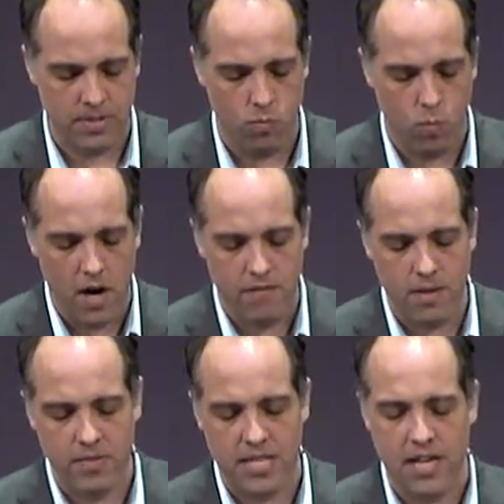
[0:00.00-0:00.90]
and one of
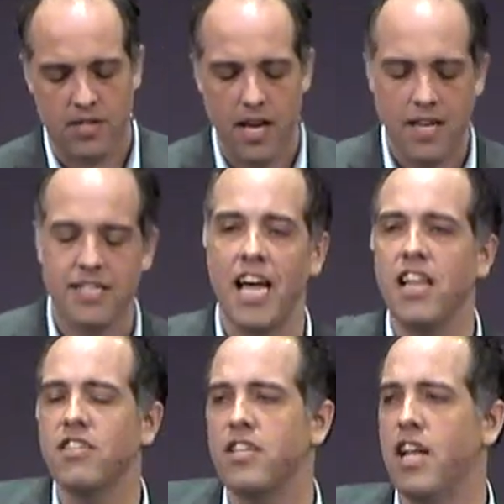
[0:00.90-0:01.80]
them says, "Tell
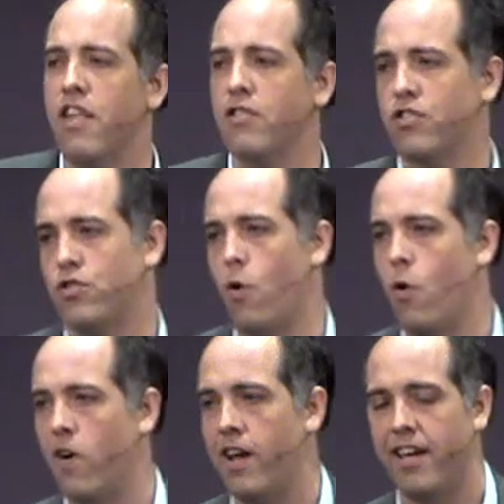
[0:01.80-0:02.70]
us another
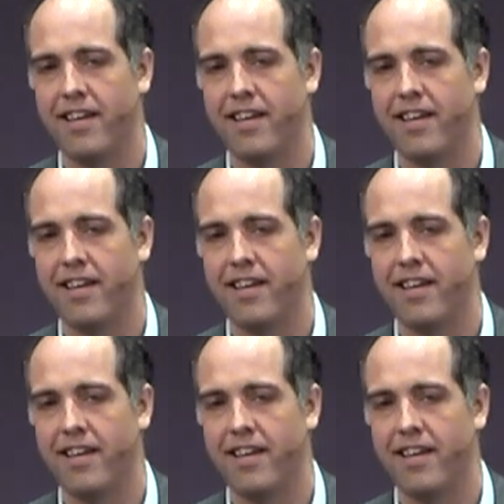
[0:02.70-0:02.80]
story.